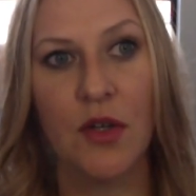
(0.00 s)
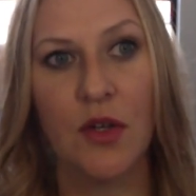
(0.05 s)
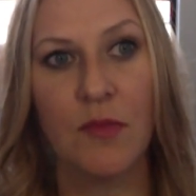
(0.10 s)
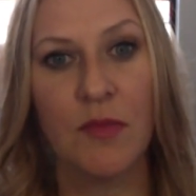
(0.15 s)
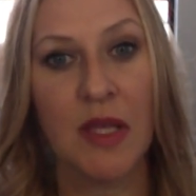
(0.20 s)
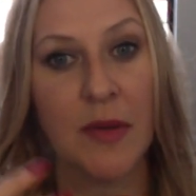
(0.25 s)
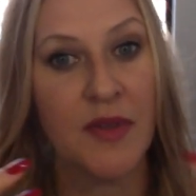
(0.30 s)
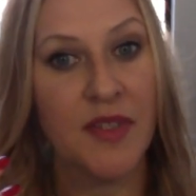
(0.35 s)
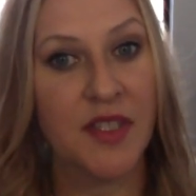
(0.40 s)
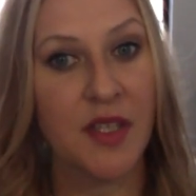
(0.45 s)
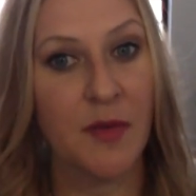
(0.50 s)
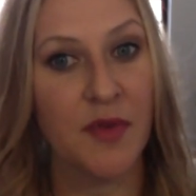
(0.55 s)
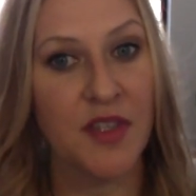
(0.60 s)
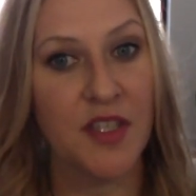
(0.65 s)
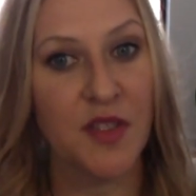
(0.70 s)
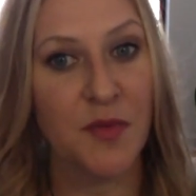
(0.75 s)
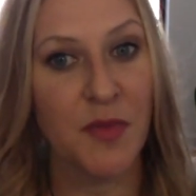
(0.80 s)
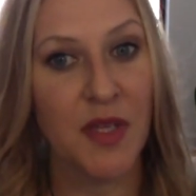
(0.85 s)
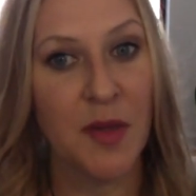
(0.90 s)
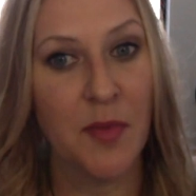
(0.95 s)
Maybe some of
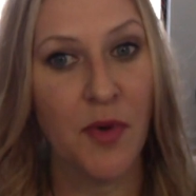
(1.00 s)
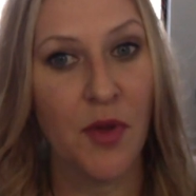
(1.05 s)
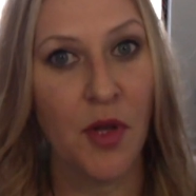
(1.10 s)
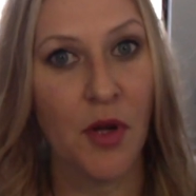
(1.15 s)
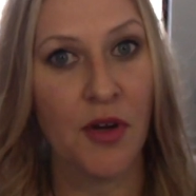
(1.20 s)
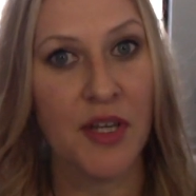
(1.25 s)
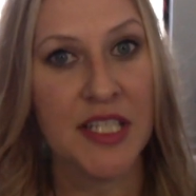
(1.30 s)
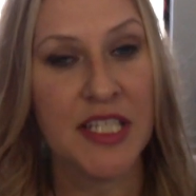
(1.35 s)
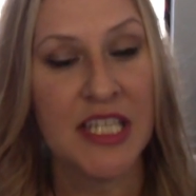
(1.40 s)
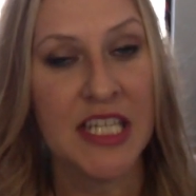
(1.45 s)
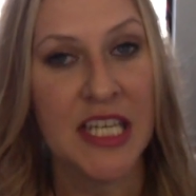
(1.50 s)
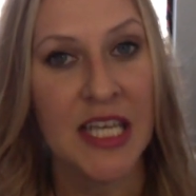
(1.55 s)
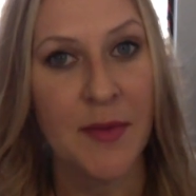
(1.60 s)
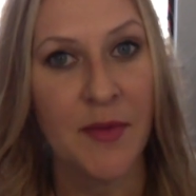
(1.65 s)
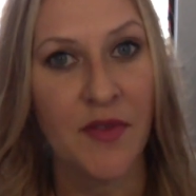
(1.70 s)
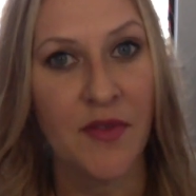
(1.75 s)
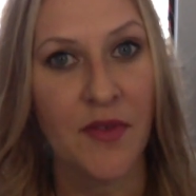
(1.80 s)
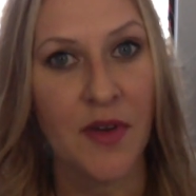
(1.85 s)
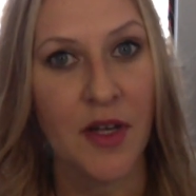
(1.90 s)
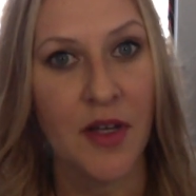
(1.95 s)
these people are a
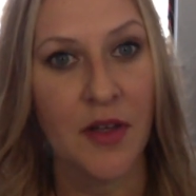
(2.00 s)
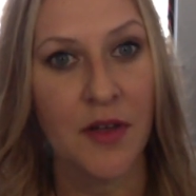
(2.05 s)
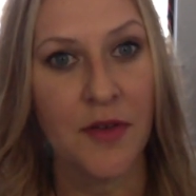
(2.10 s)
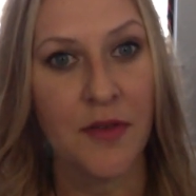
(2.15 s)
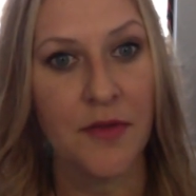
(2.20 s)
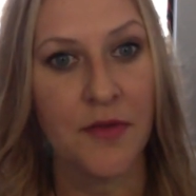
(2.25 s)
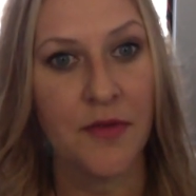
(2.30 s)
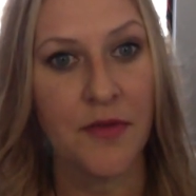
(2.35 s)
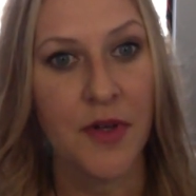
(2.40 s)
team of